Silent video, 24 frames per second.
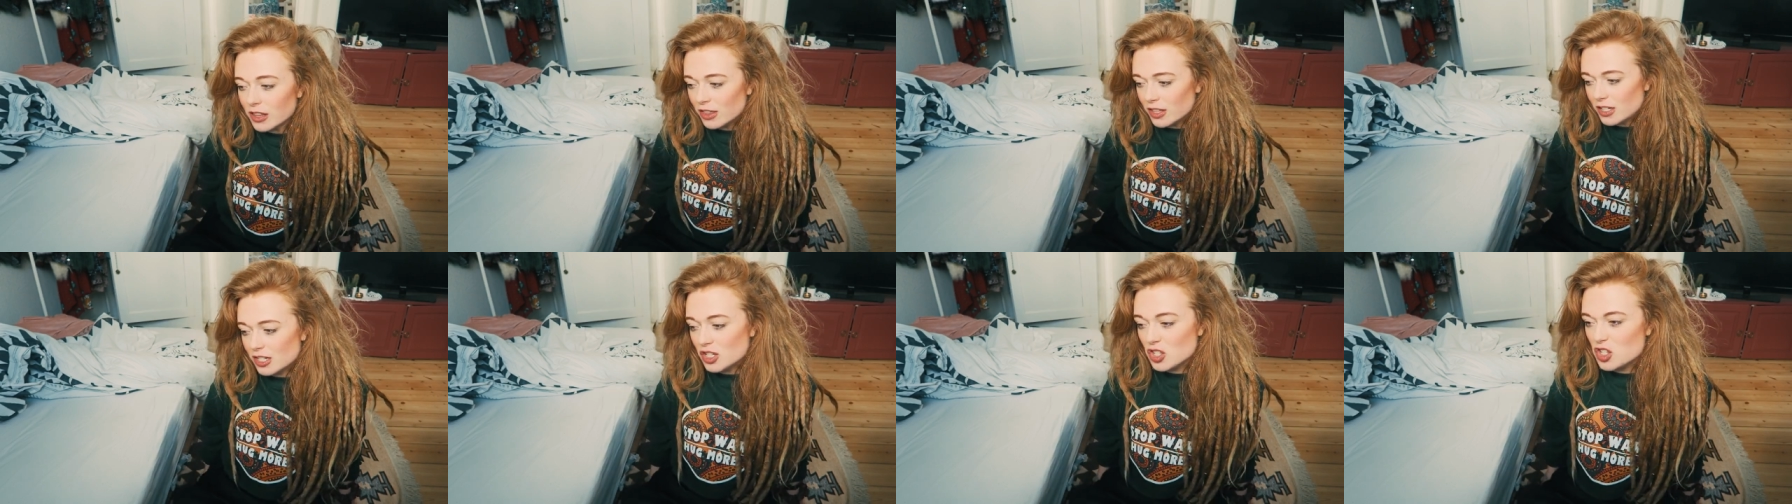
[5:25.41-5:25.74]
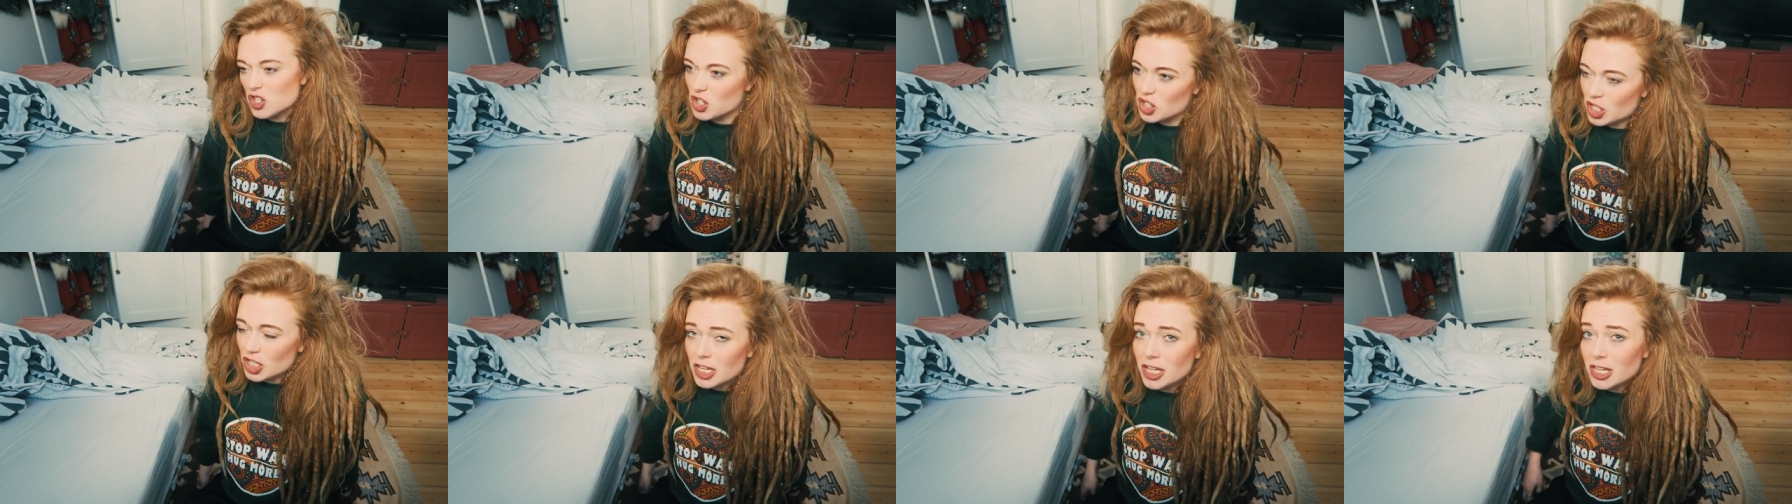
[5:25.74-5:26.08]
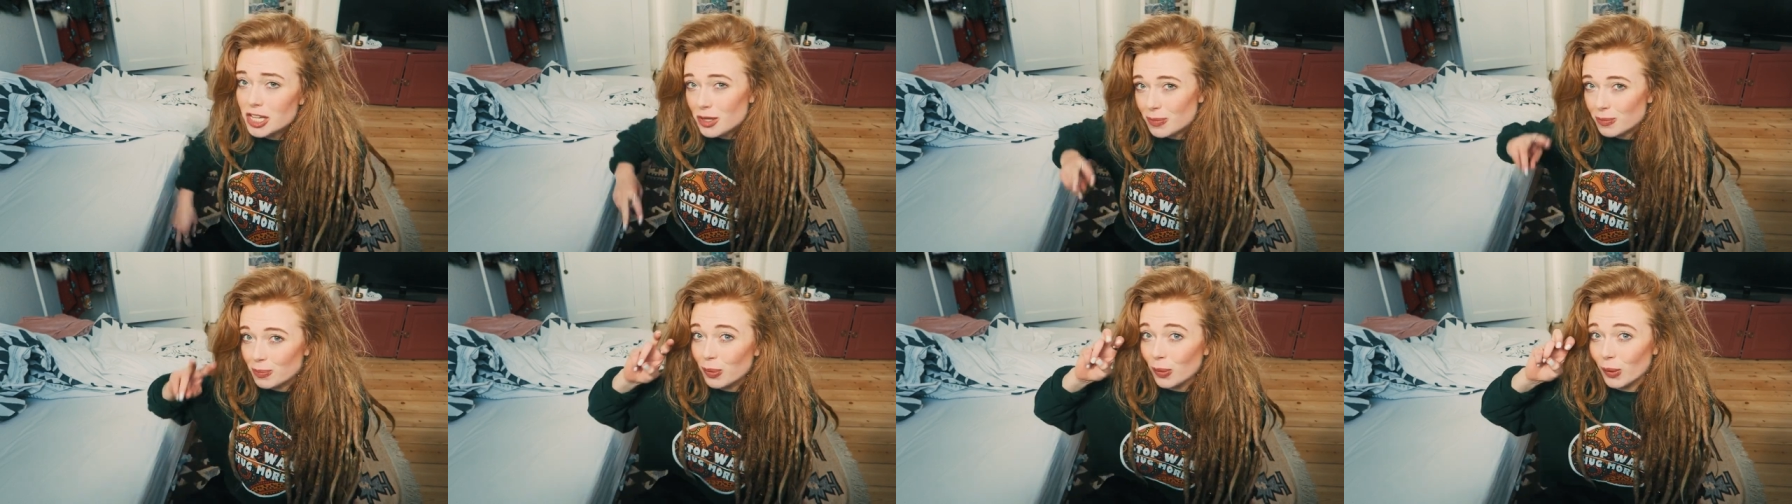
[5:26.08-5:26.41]
the
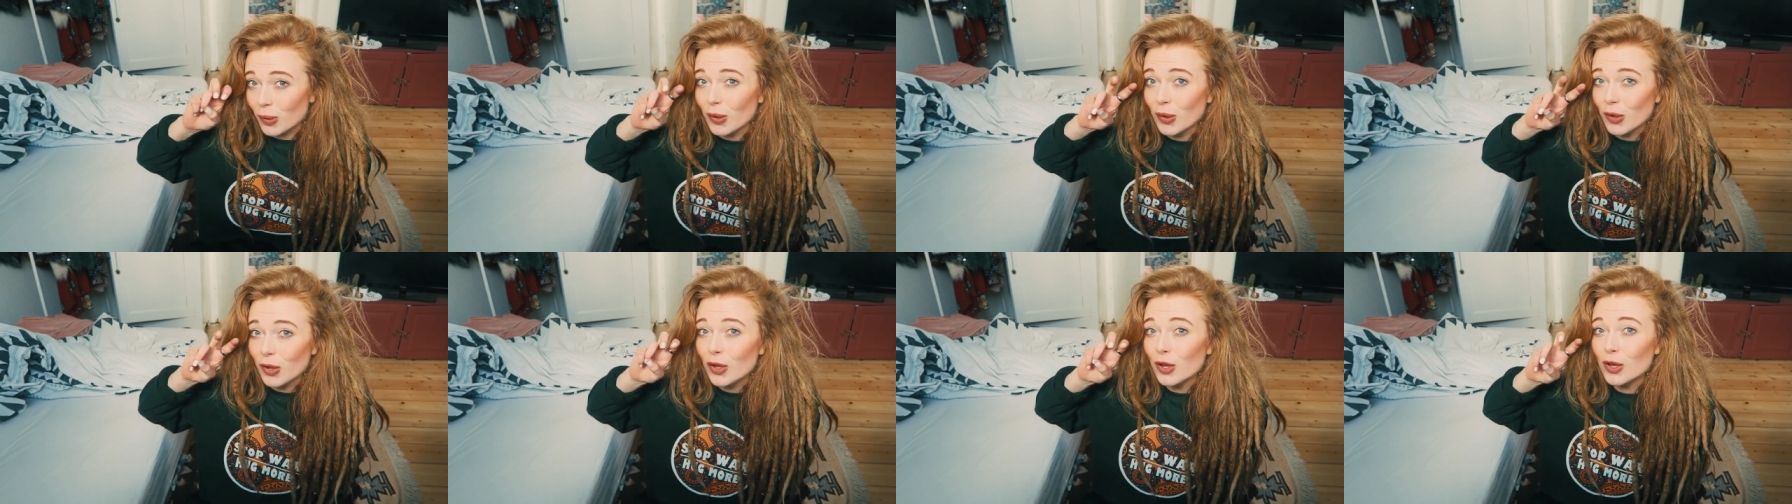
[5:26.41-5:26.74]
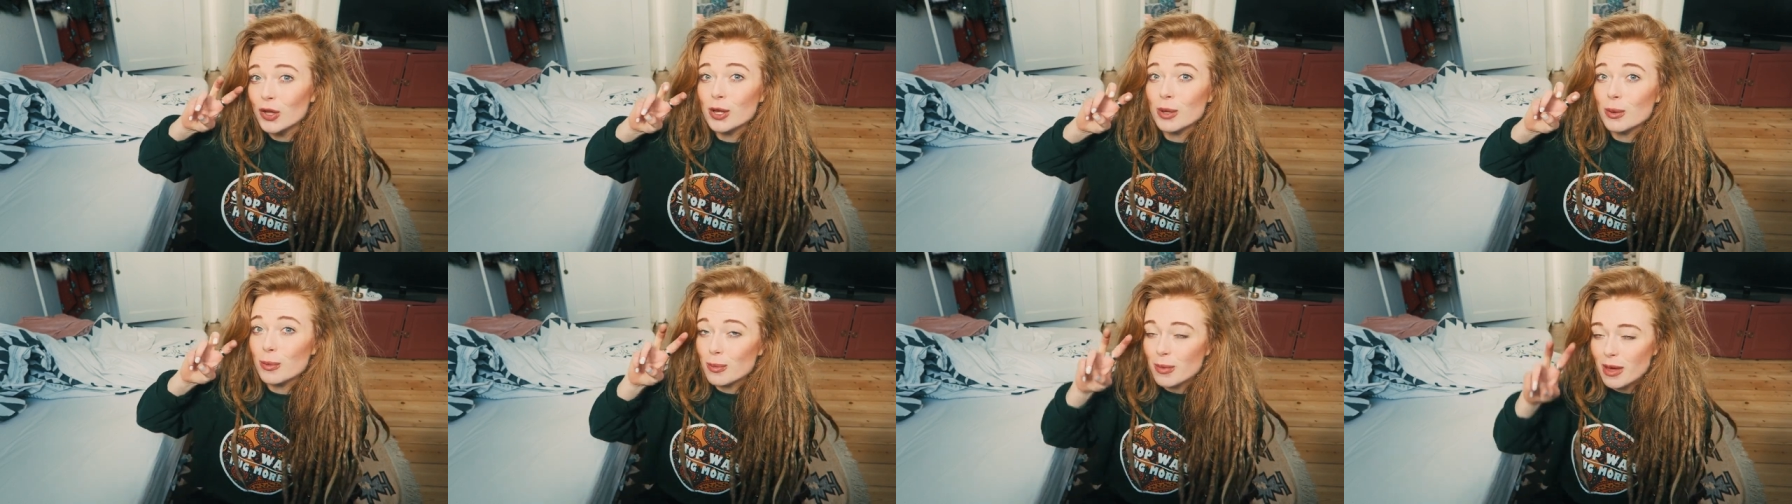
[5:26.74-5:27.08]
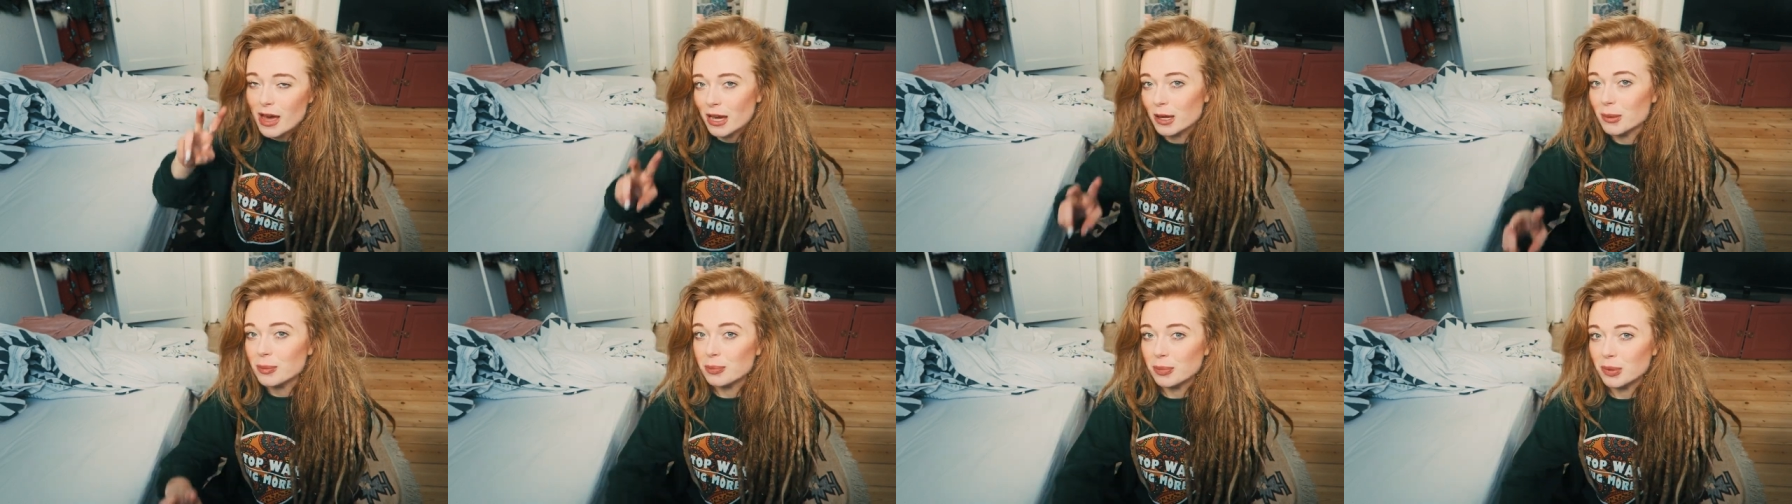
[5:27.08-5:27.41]
cheap
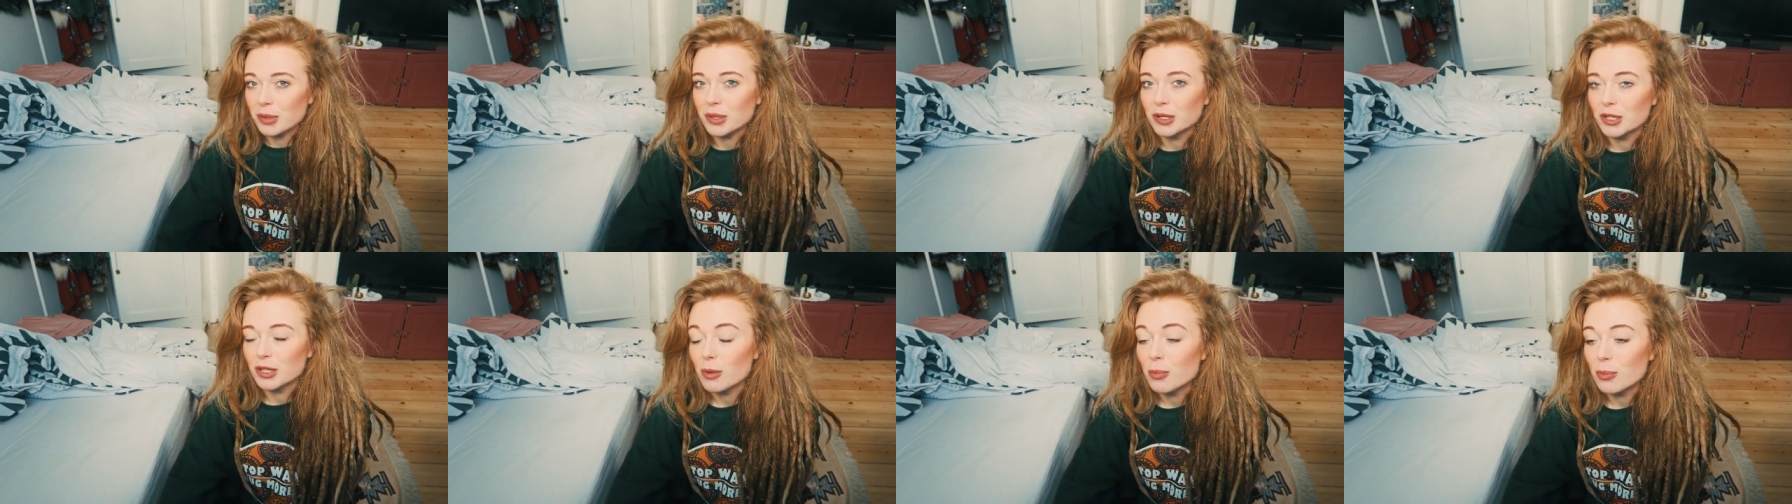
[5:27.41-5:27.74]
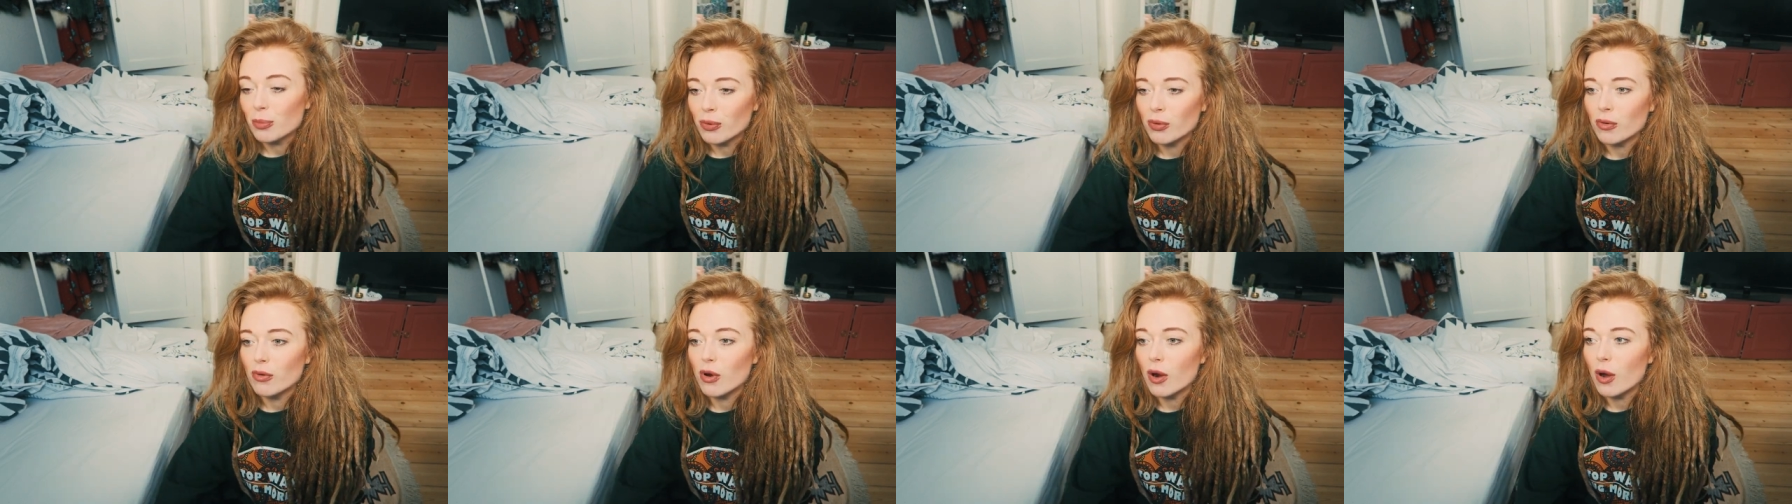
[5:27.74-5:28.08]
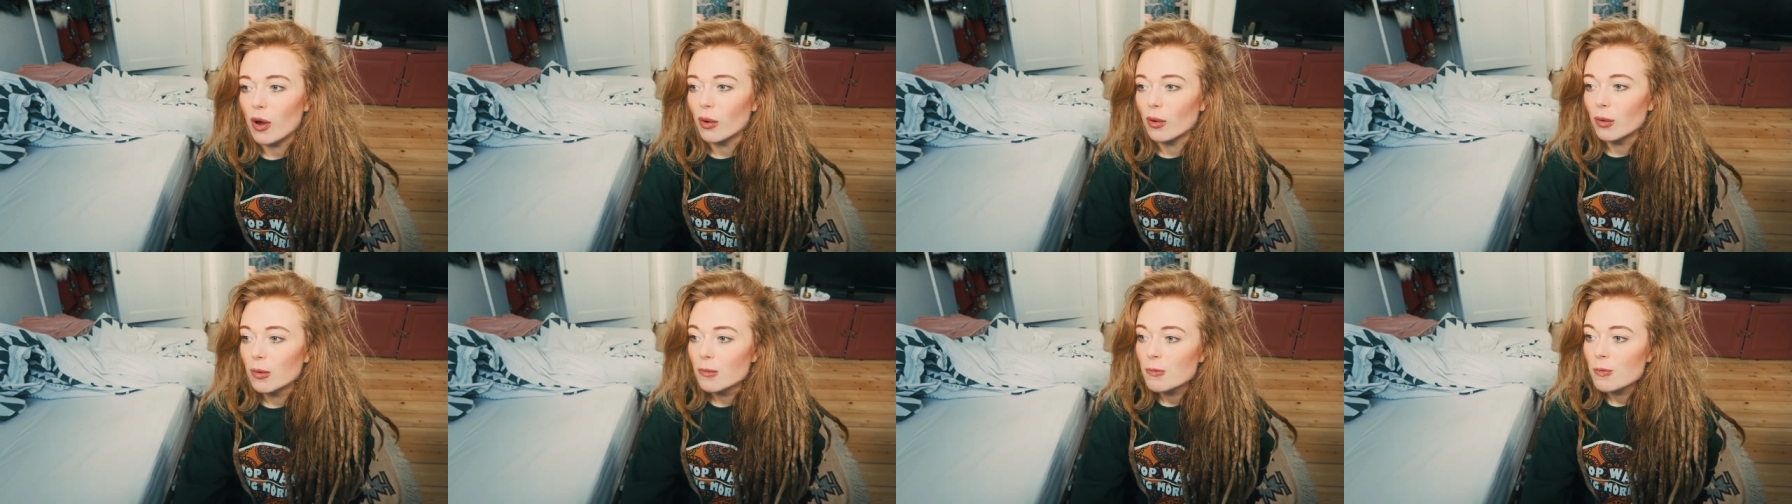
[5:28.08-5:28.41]
MacBook
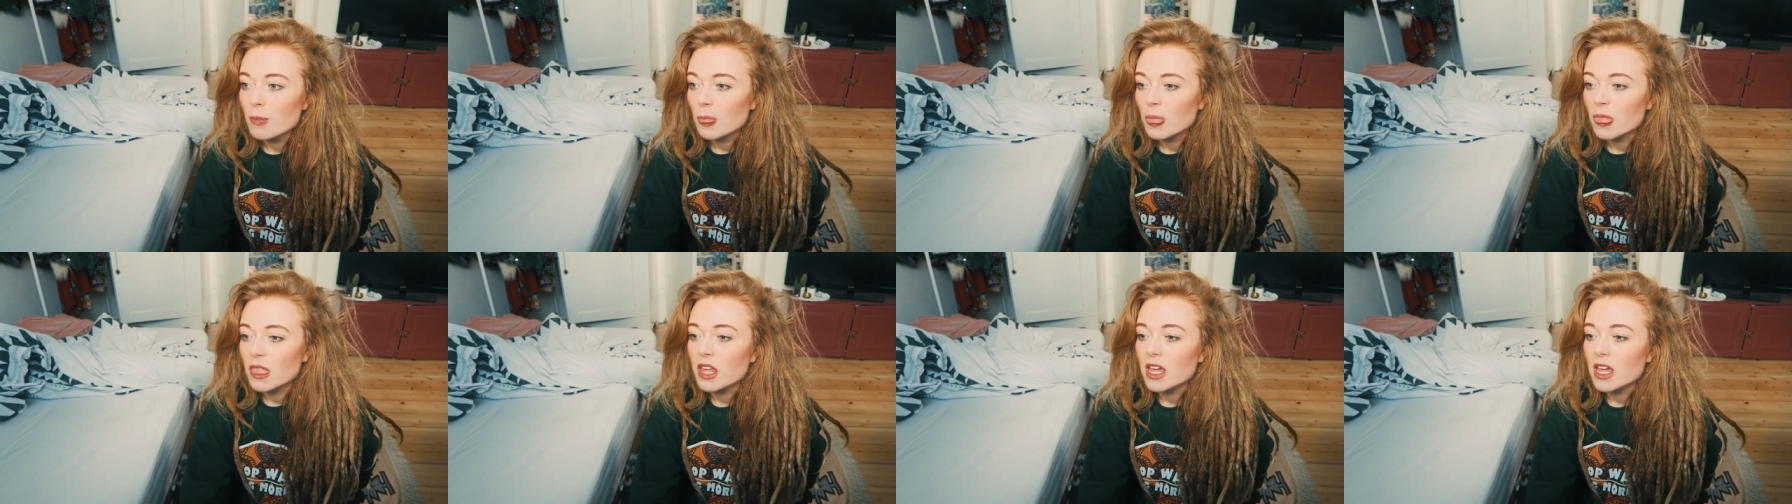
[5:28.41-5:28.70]
Pro